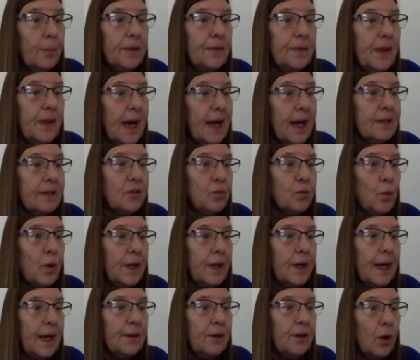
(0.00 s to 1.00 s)
and that's
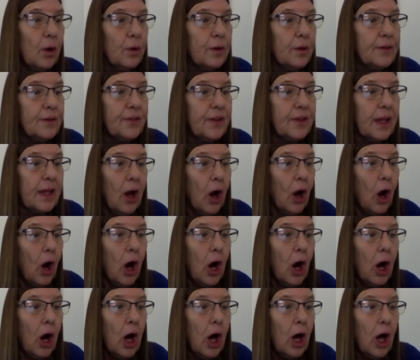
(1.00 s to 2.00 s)
when I noticed that
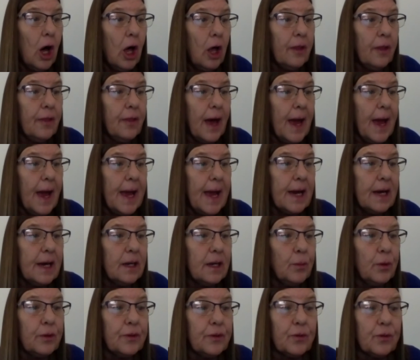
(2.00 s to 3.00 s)
all the
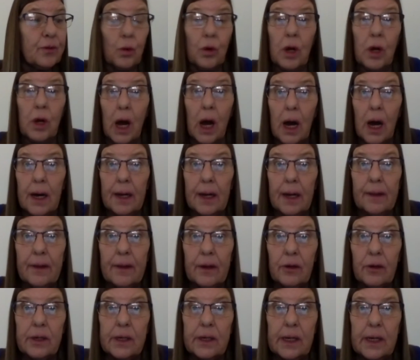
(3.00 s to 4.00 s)
animals were out of
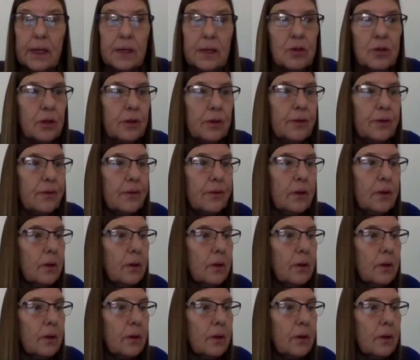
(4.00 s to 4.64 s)
their cages.